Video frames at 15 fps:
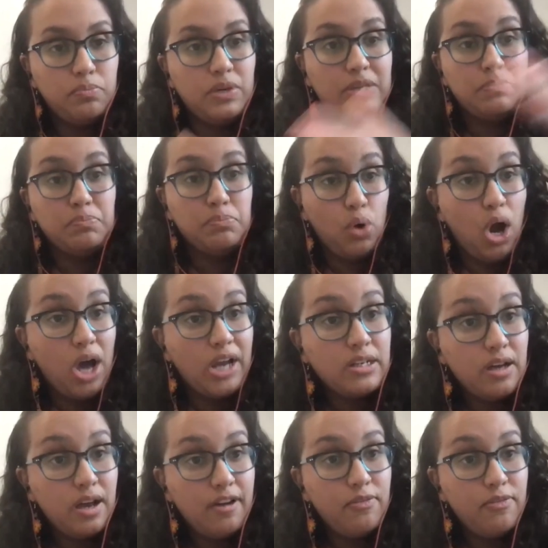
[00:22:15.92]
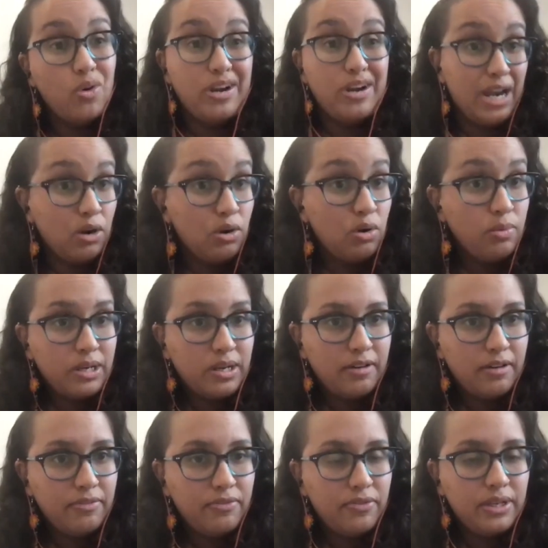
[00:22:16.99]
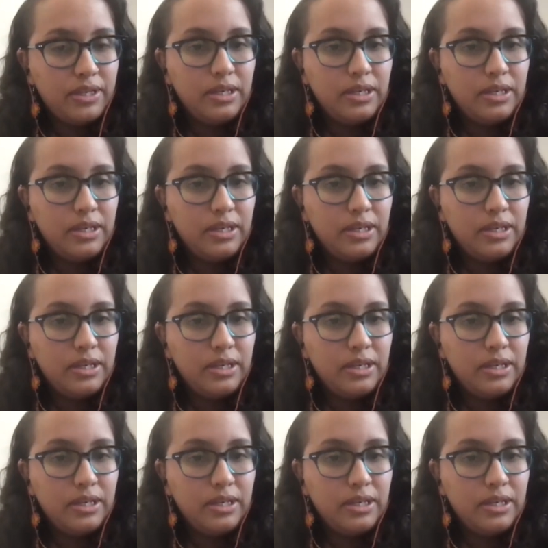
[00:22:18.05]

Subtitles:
broad enough or narrow enough?